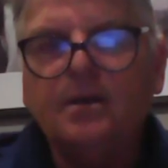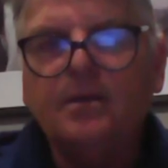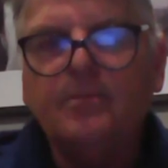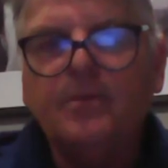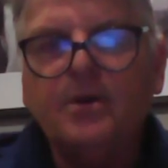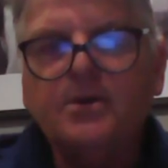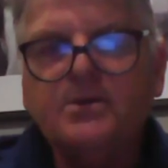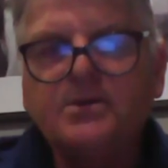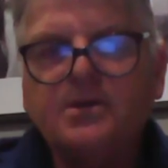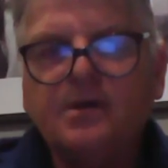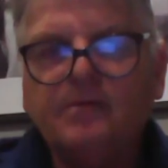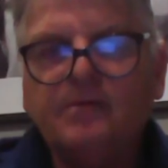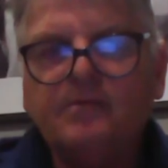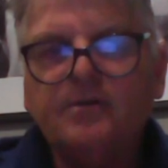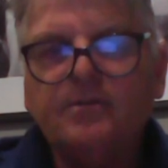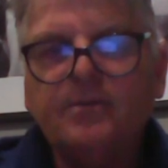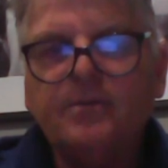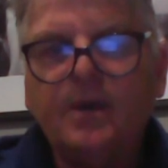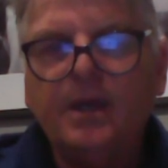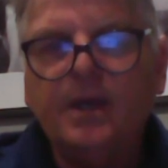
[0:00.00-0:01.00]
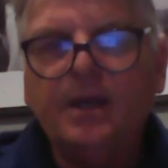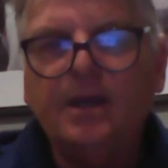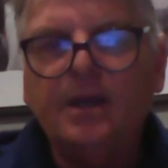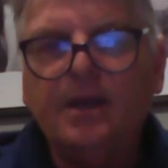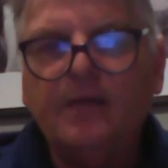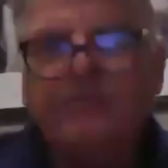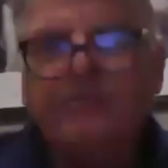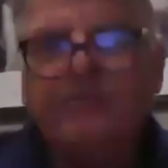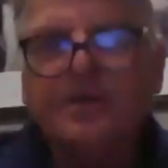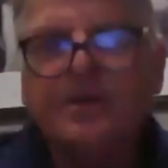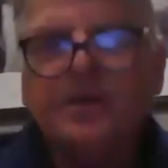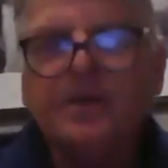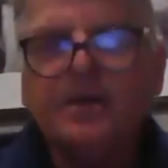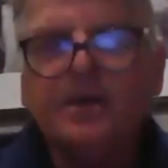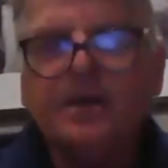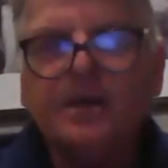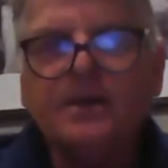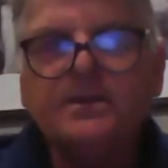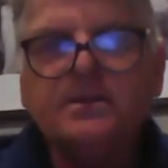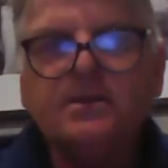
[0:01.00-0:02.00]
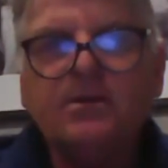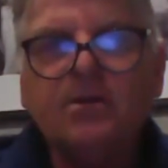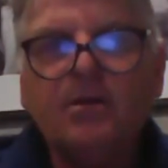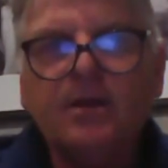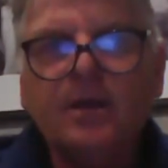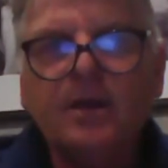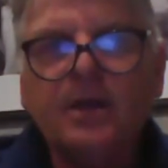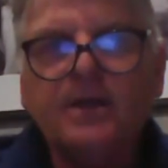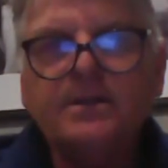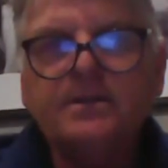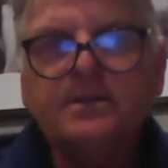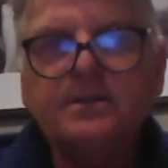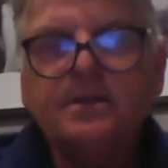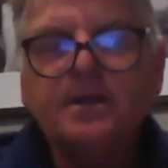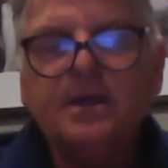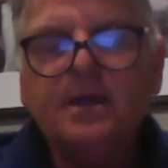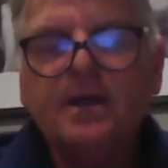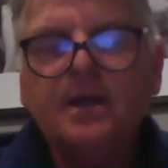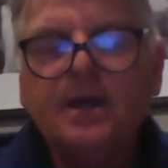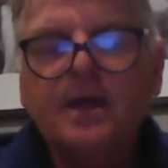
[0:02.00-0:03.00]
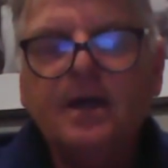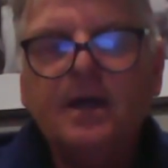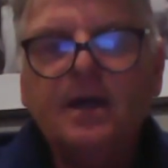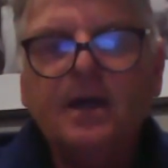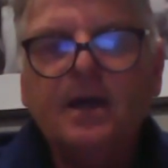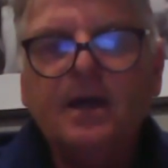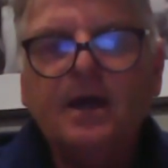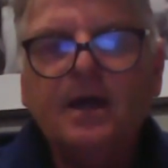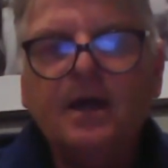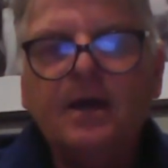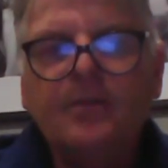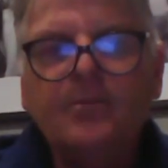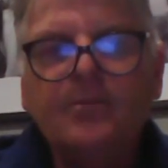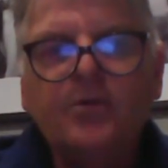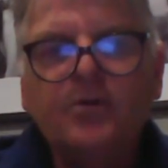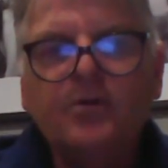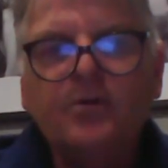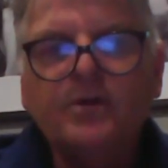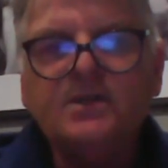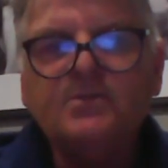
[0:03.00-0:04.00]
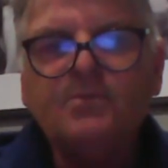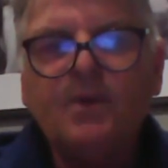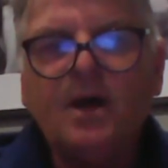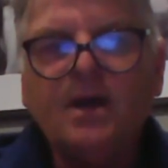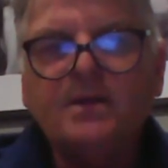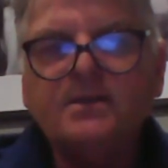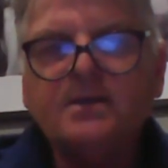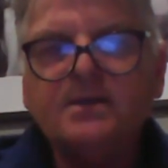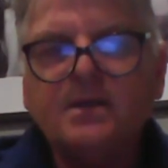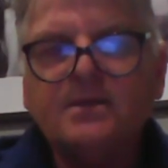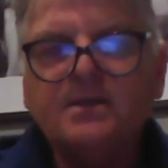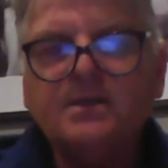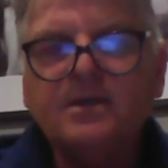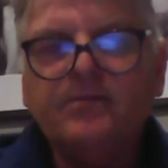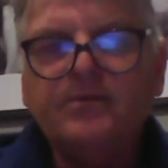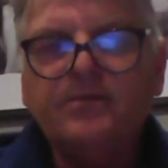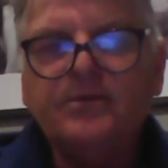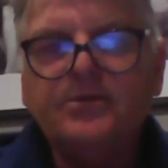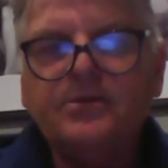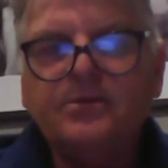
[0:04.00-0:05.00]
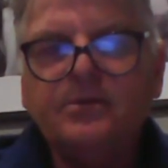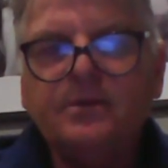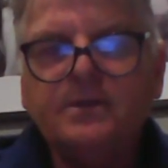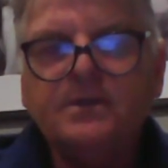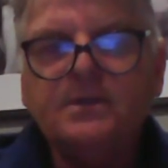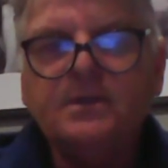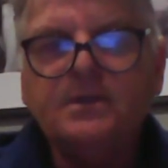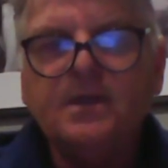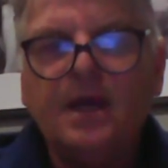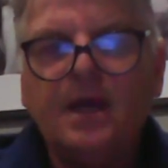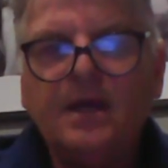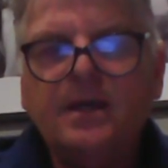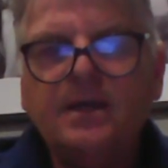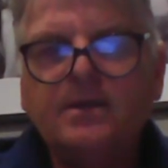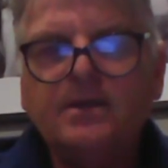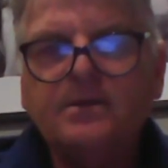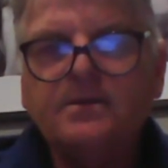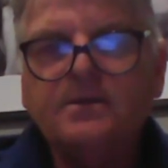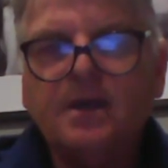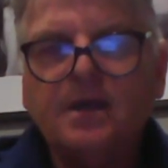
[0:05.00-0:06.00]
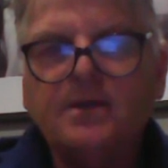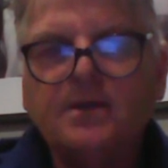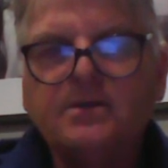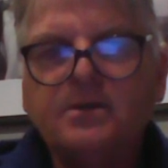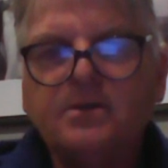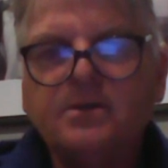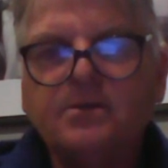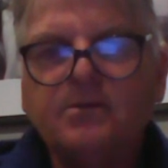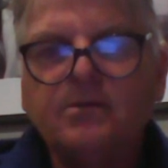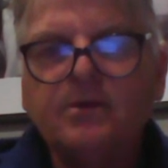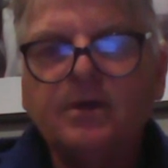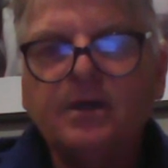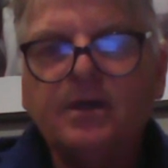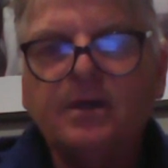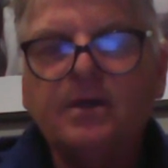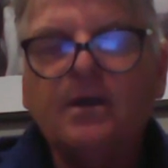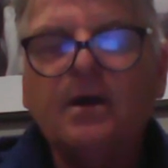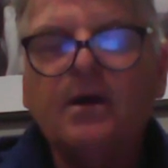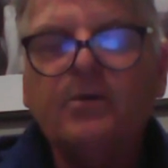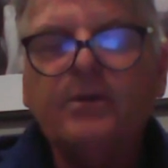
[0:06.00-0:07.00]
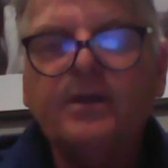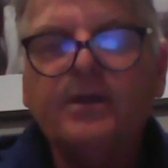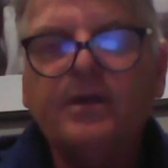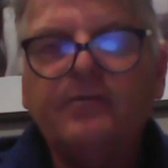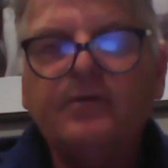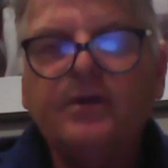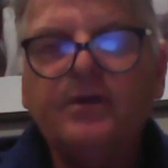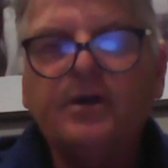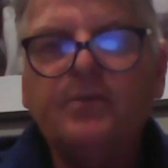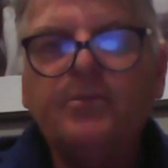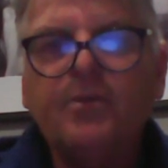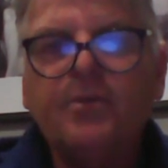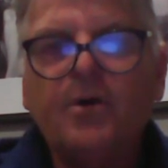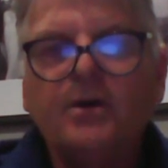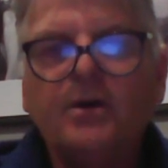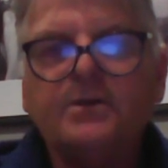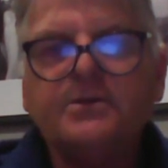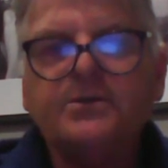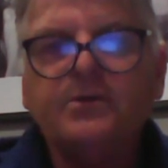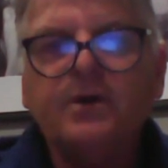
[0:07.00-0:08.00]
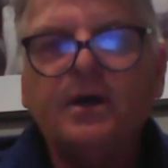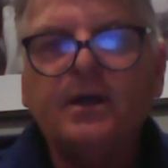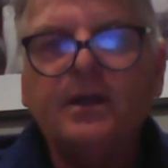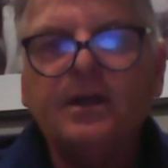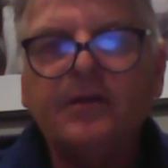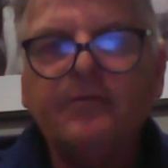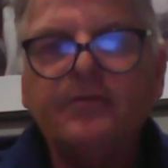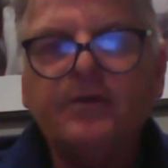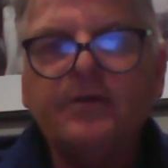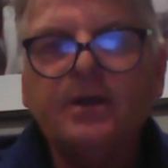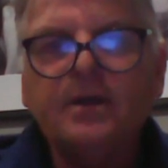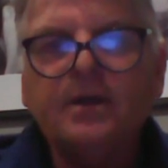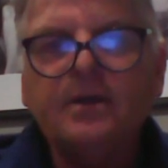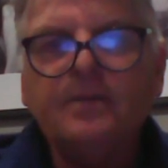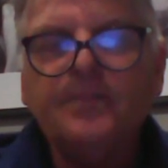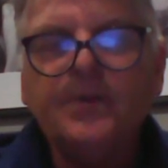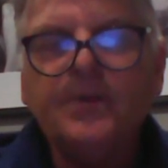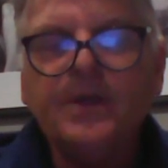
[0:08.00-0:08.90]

uh, most traveled man in Africa, Kingsley Holgate, um, who inspires us even to this day. He's actually doing it now with Africa Parks throughout Africa.